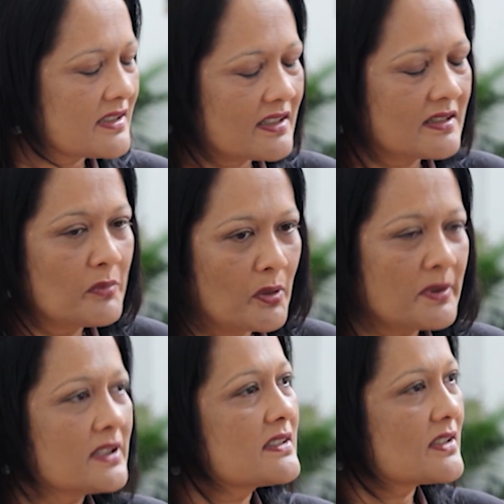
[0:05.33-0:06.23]
at the
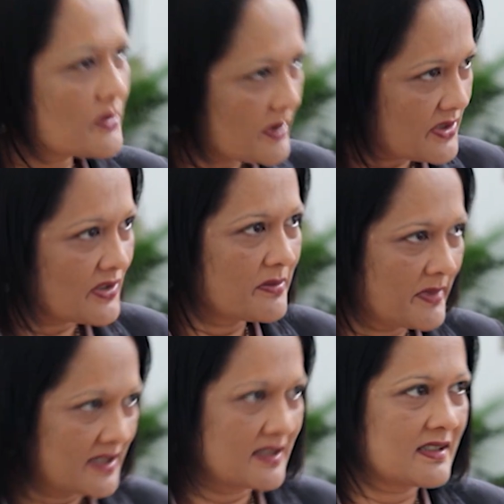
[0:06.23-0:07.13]
moment the situation
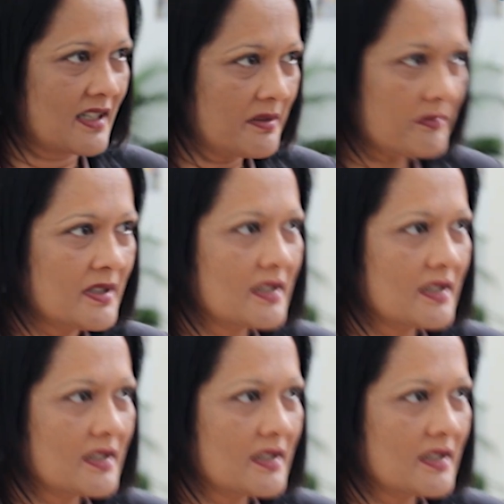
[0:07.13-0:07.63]
remains the same.